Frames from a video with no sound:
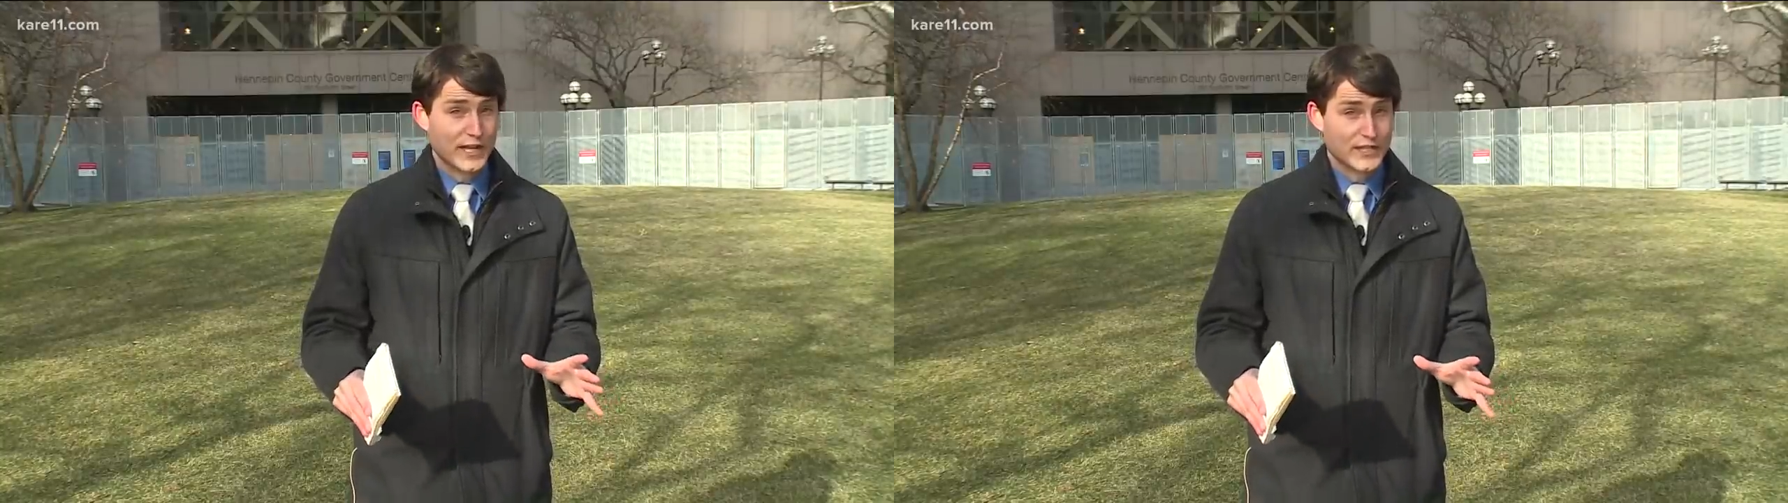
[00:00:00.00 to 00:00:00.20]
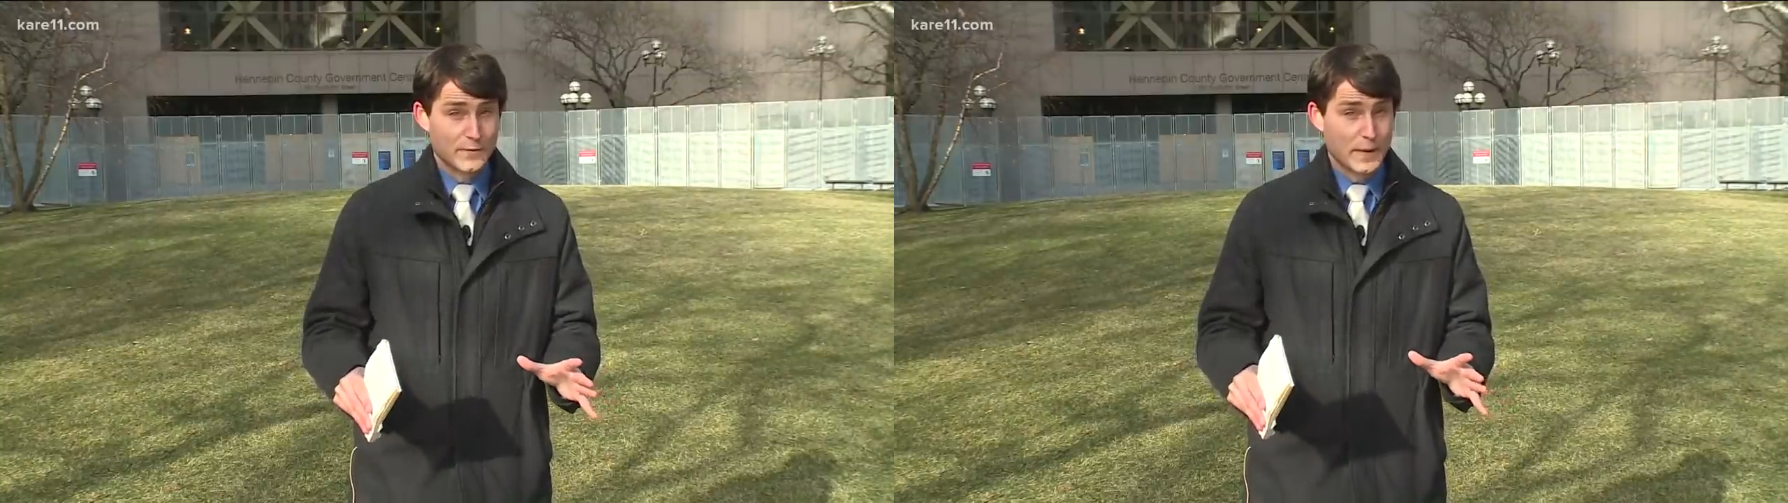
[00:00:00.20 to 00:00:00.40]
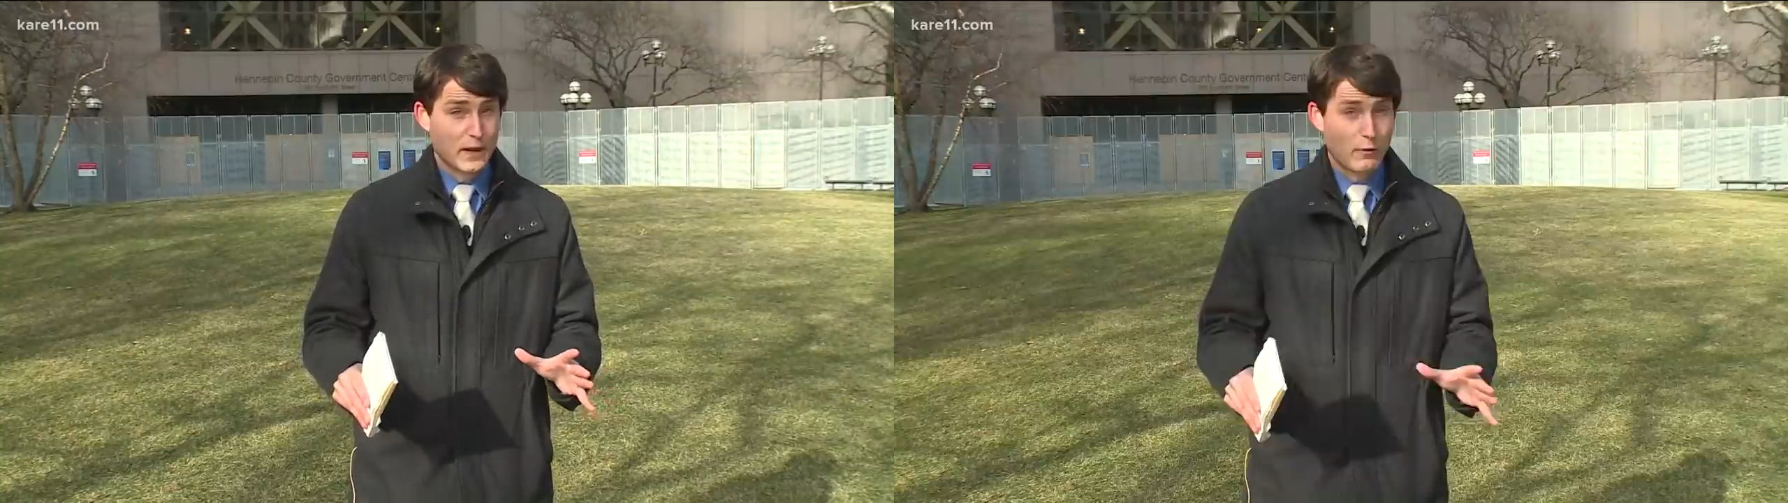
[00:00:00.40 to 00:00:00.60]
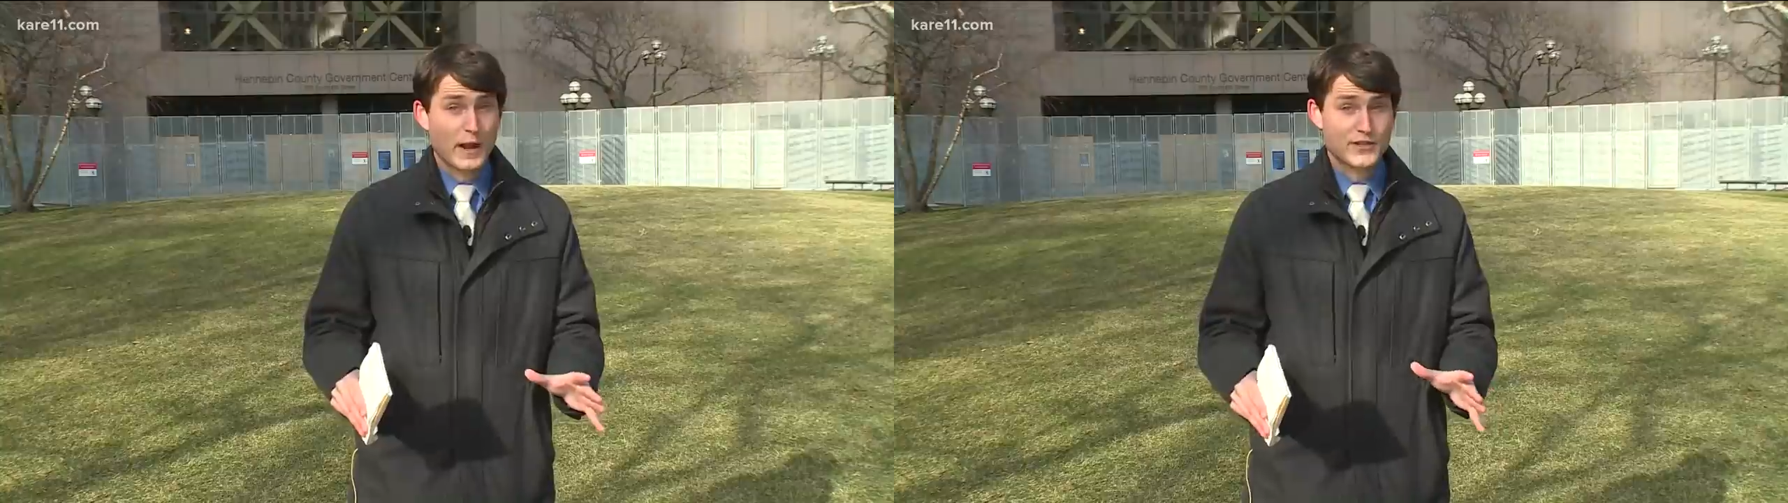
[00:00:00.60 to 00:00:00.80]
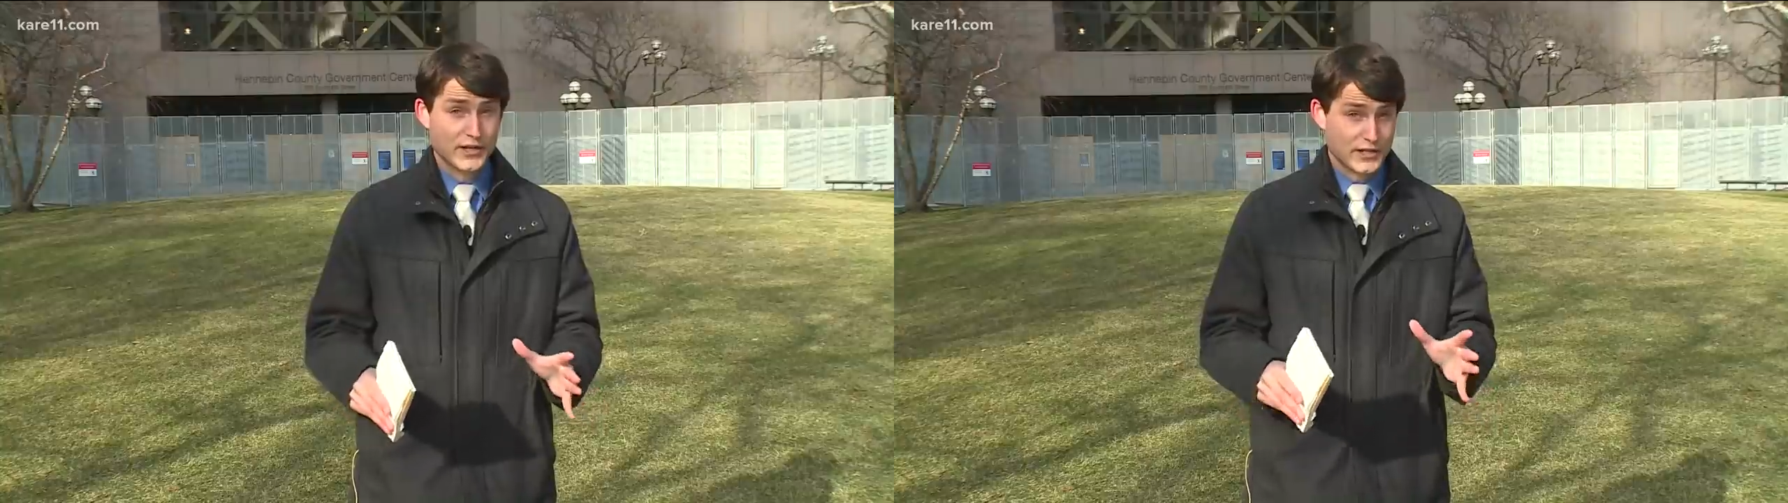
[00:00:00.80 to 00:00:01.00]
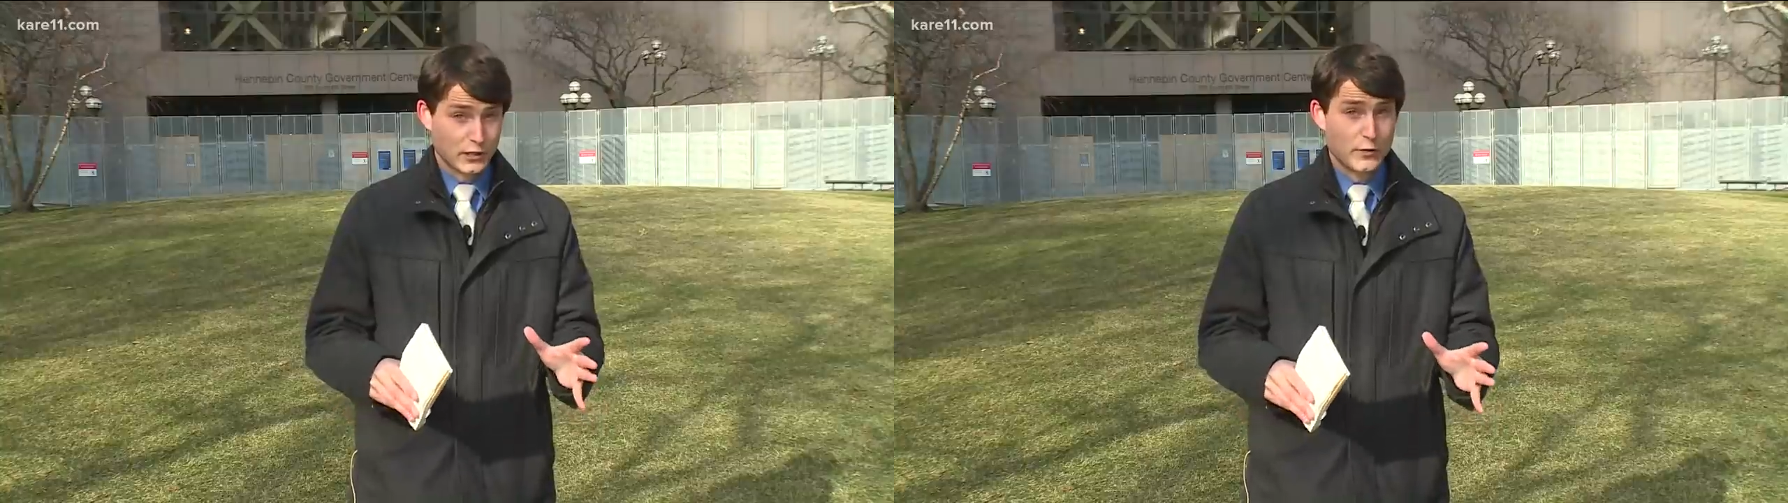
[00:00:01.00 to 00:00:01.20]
That's the big question, as